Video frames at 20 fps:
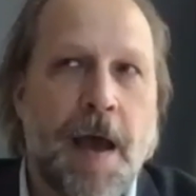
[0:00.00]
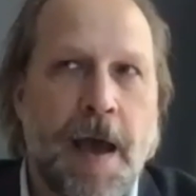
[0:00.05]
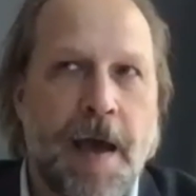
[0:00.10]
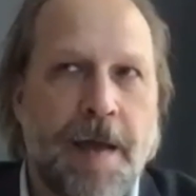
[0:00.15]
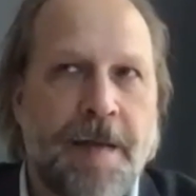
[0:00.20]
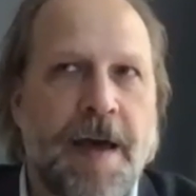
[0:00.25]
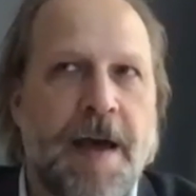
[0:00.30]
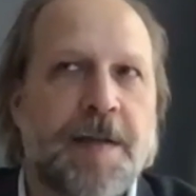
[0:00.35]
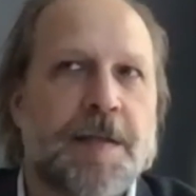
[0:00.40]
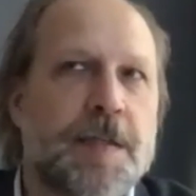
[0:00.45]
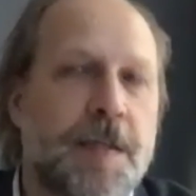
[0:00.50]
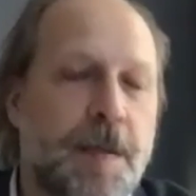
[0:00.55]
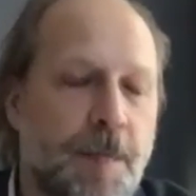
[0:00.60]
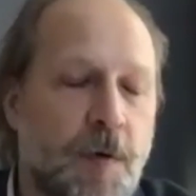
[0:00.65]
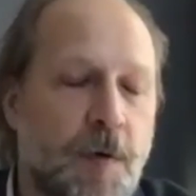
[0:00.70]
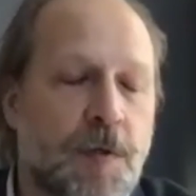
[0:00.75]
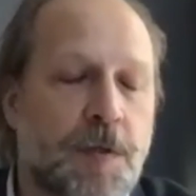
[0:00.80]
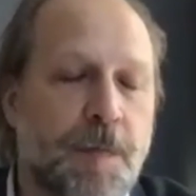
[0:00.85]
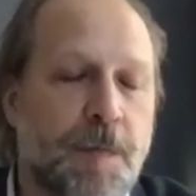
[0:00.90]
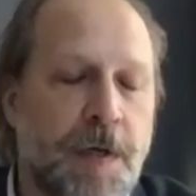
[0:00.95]
And that's the
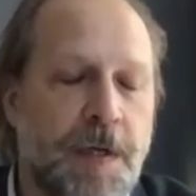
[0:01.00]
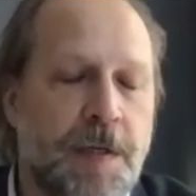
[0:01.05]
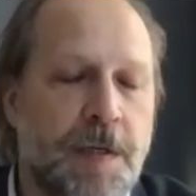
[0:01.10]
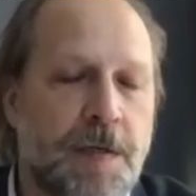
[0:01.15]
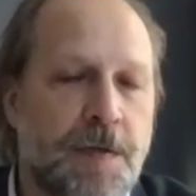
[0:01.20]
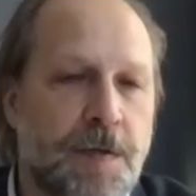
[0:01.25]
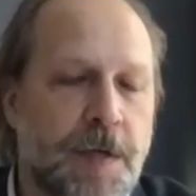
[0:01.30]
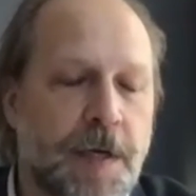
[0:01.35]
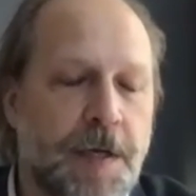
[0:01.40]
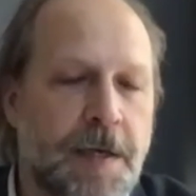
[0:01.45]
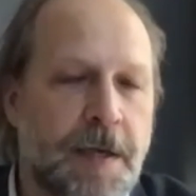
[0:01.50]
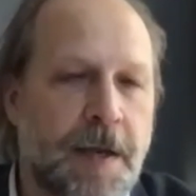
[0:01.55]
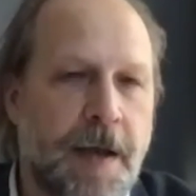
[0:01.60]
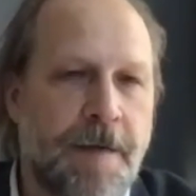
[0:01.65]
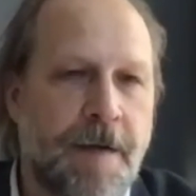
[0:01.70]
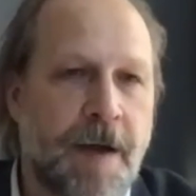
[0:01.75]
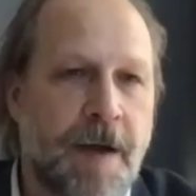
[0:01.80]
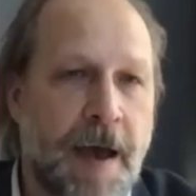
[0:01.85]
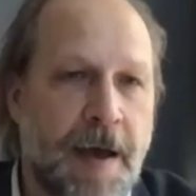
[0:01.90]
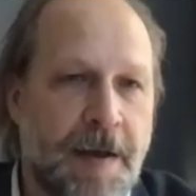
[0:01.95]
most recent drink that
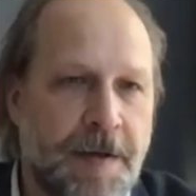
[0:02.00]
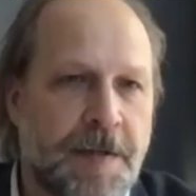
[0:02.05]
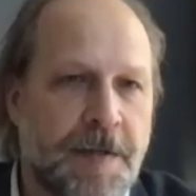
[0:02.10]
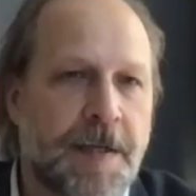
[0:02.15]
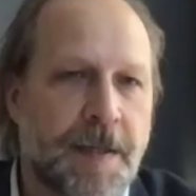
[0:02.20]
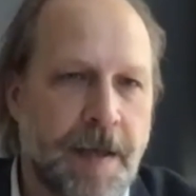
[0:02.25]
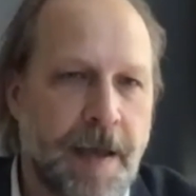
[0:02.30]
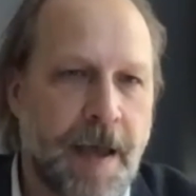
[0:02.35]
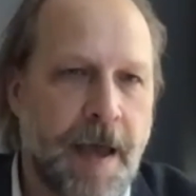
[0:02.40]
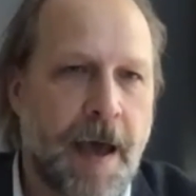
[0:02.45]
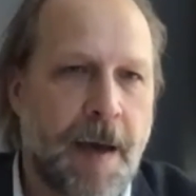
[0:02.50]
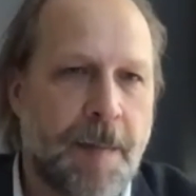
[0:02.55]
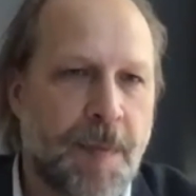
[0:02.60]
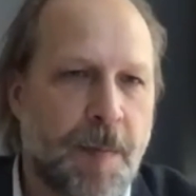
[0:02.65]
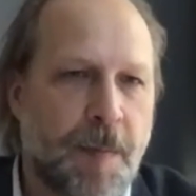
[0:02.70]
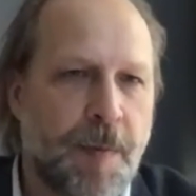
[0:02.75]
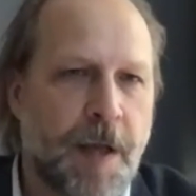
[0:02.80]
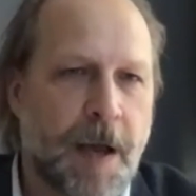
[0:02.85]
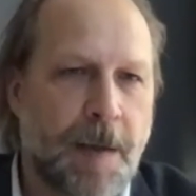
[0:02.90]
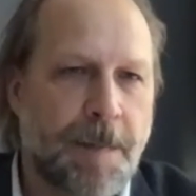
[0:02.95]
I've added to the app,
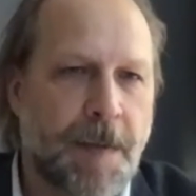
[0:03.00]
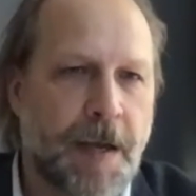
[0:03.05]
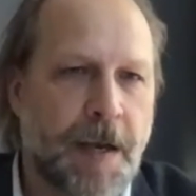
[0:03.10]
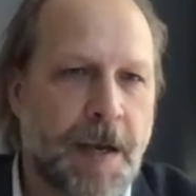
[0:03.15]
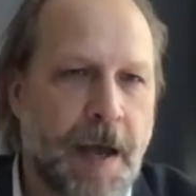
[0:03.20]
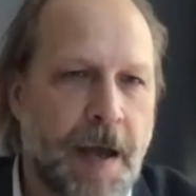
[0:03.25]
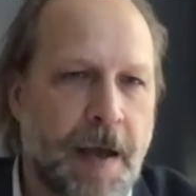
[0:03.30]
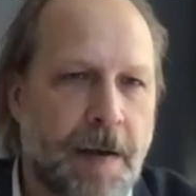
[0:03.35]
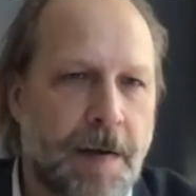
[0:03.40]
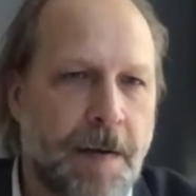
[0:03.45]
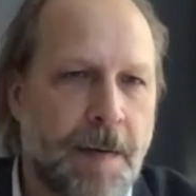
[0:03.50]
the Black Manhattan.